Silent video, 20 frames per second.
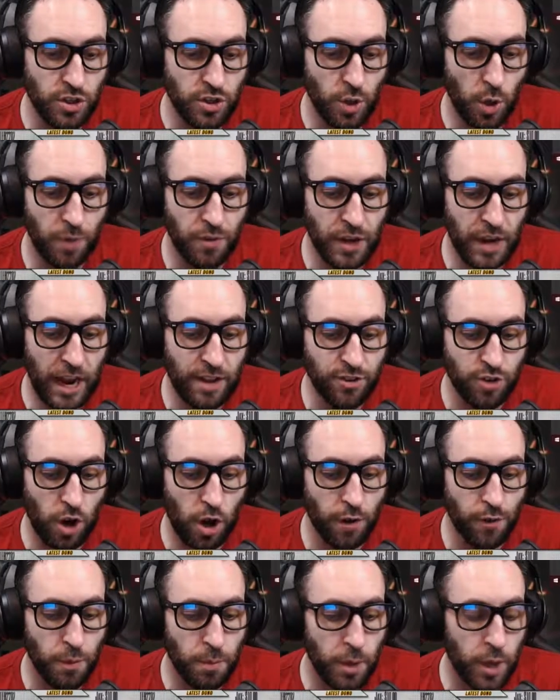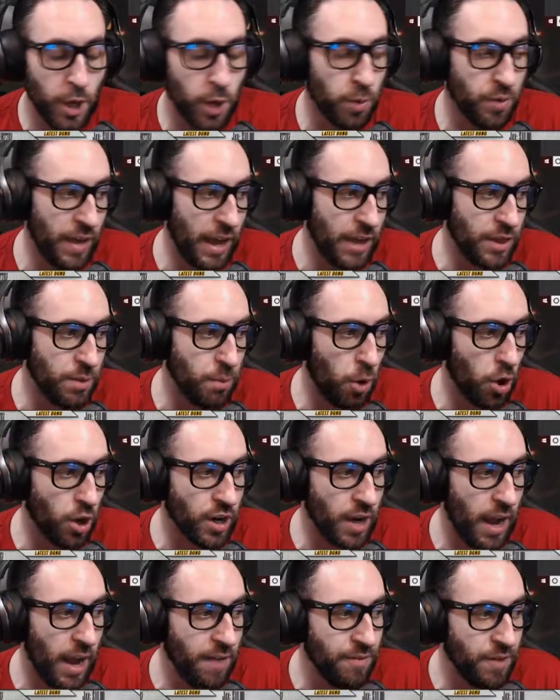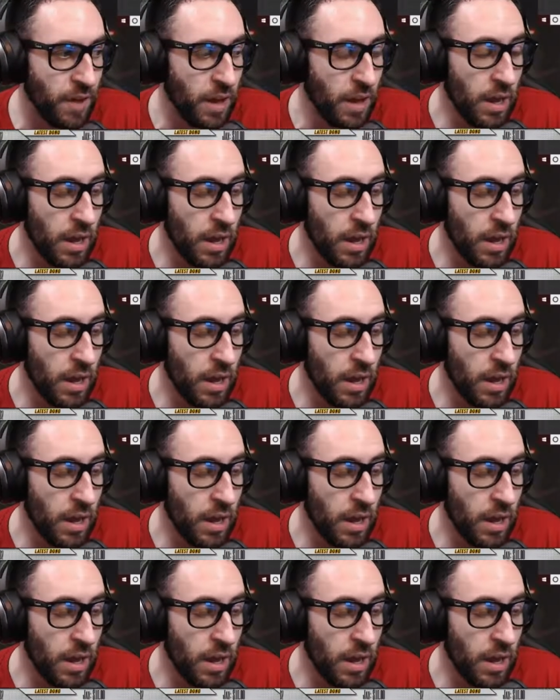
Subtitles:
So if you guys are unfamiliar with Anthem Archive,